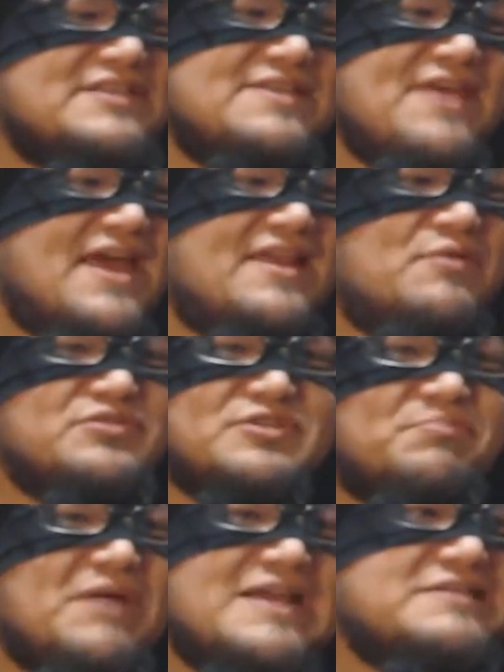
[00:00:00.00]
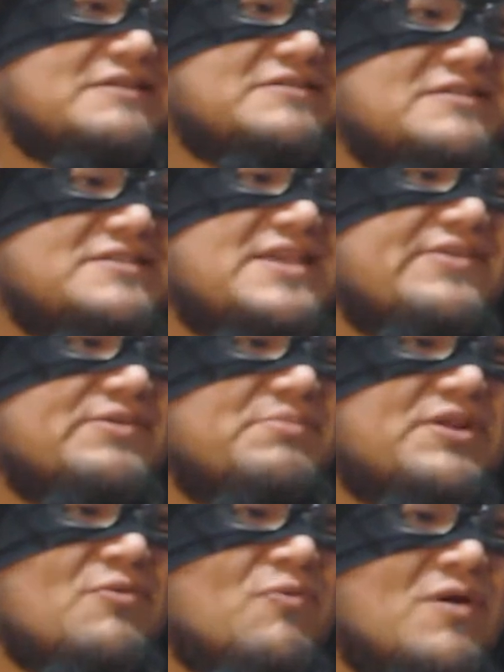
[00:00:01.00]
I'd say that. It was surprising to see
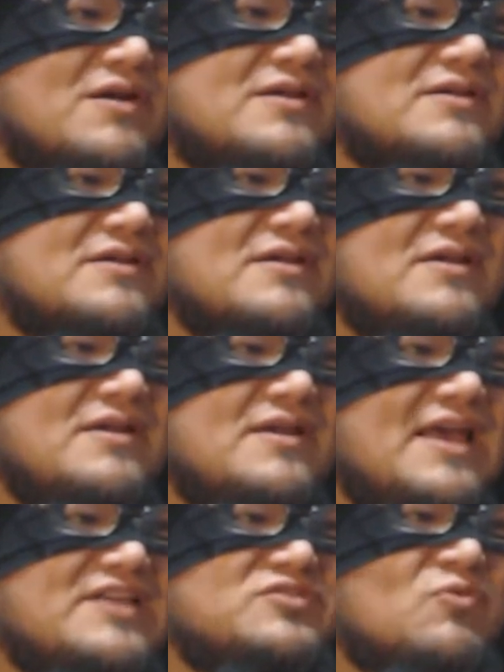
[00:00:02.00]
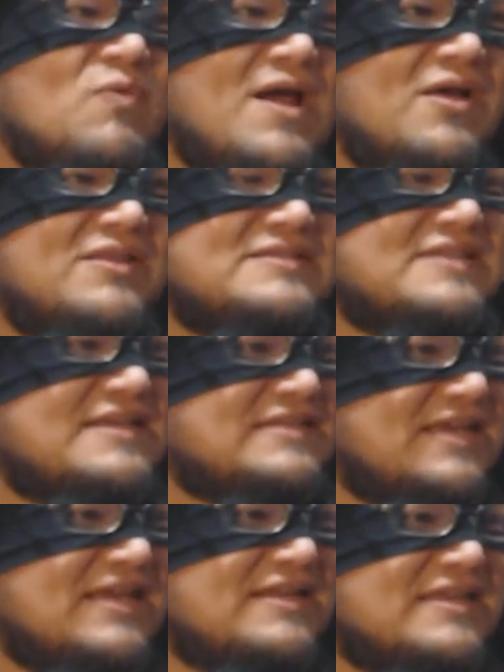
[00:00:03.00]
everybody work as well as they
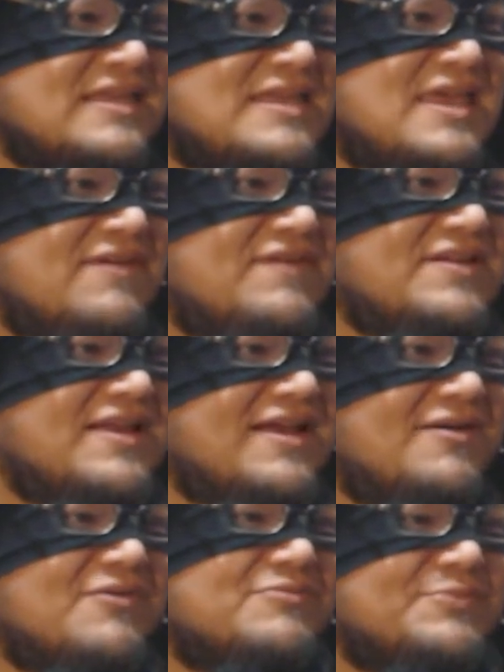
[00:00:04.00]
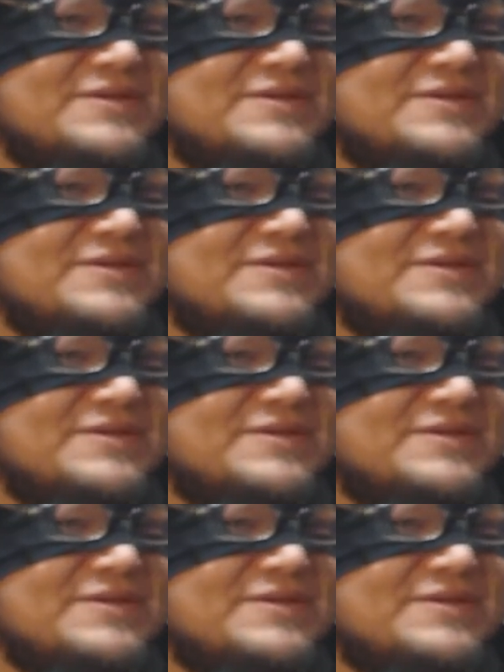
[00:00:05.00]
did, given how